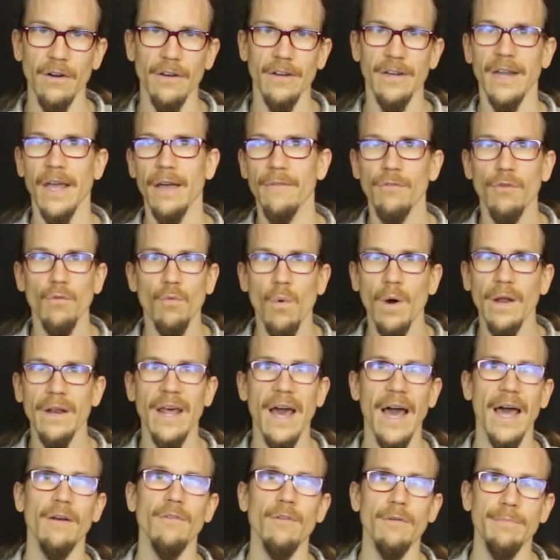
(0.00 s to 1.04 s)
are never
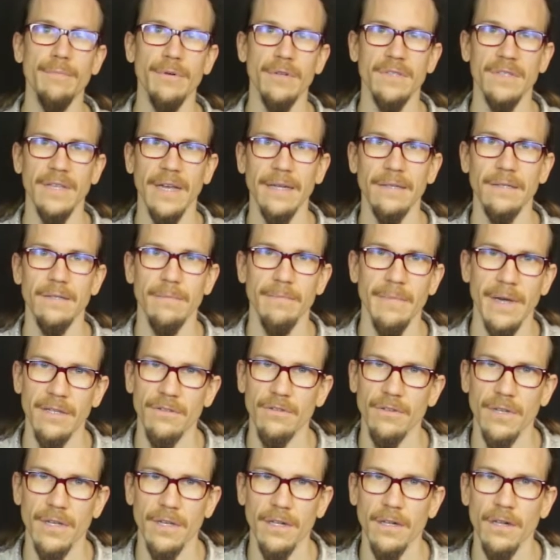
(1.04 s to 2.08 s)
100%
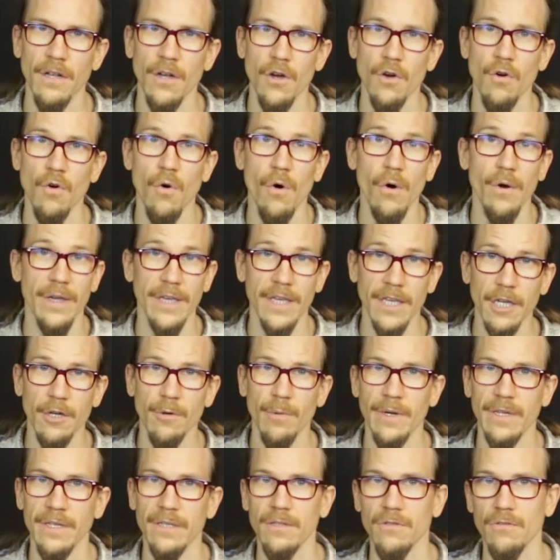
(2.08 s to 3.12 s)
symmetrical or
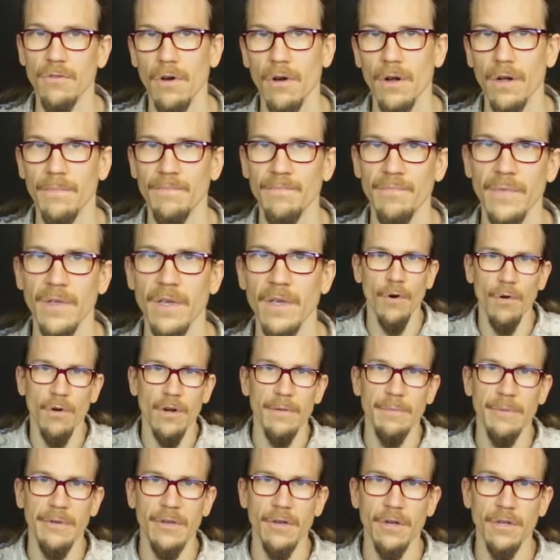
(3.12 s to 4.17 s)
equally strong, if
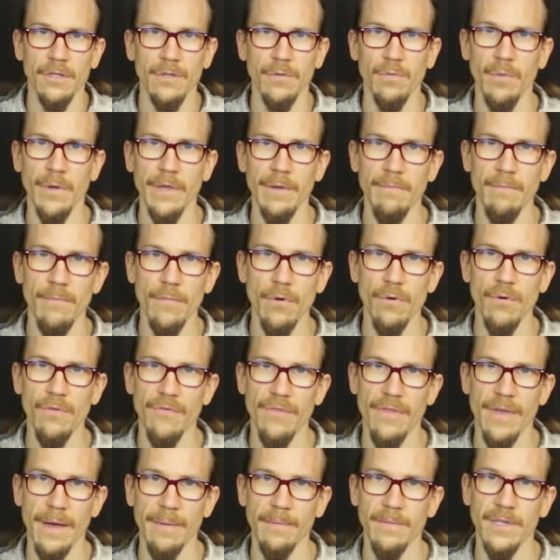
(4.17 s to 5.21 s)
only because we
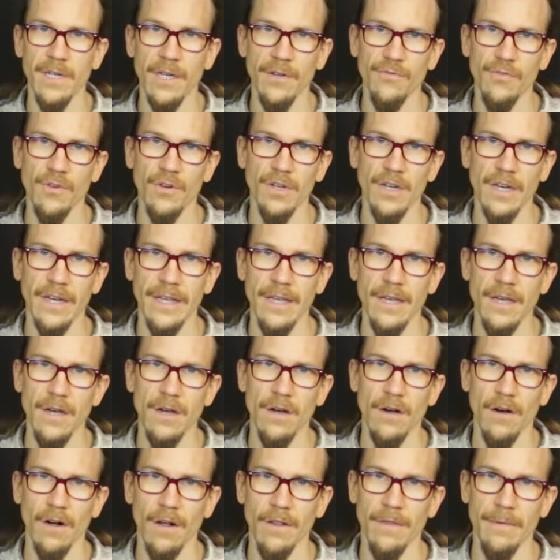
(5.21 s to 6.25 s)
move them differently
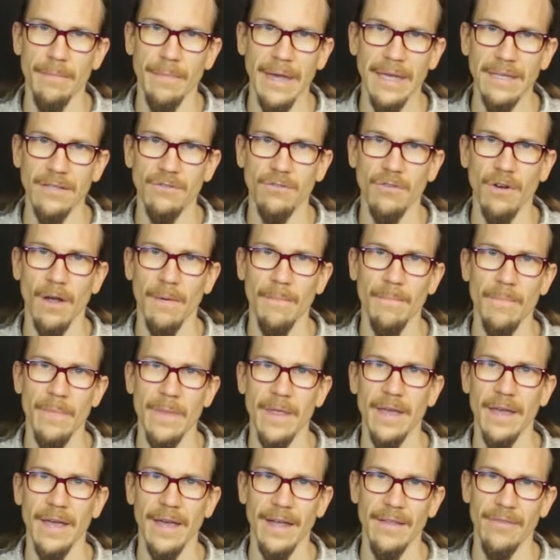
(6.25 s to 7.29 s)
on the bass drum
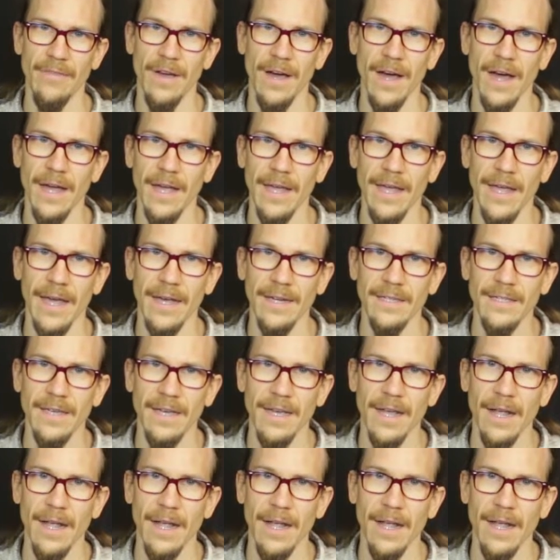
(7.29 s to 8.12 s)
and the hi-hat